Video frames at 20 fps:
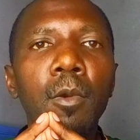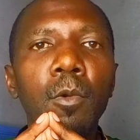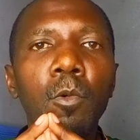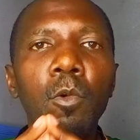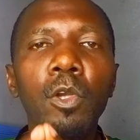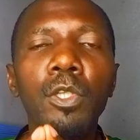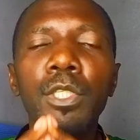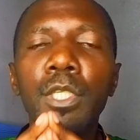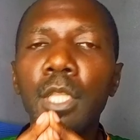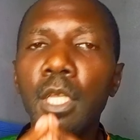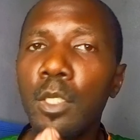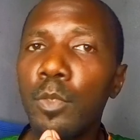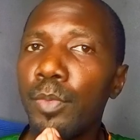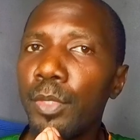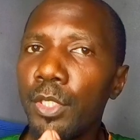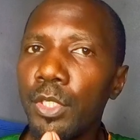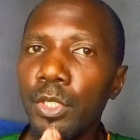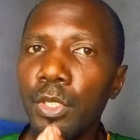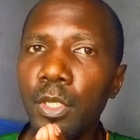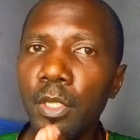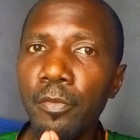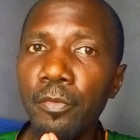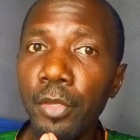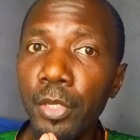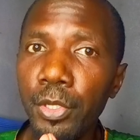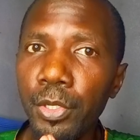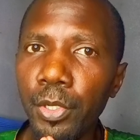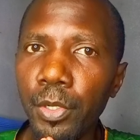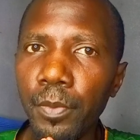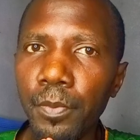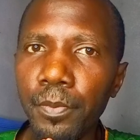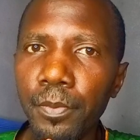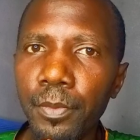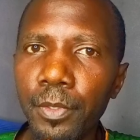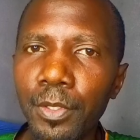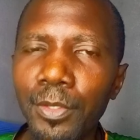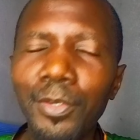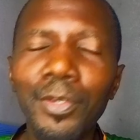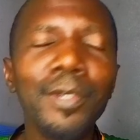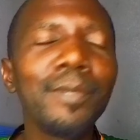watch that particular video,
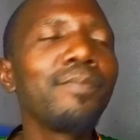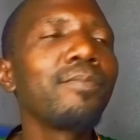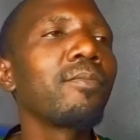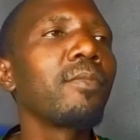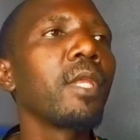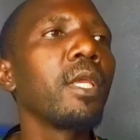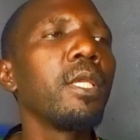you know.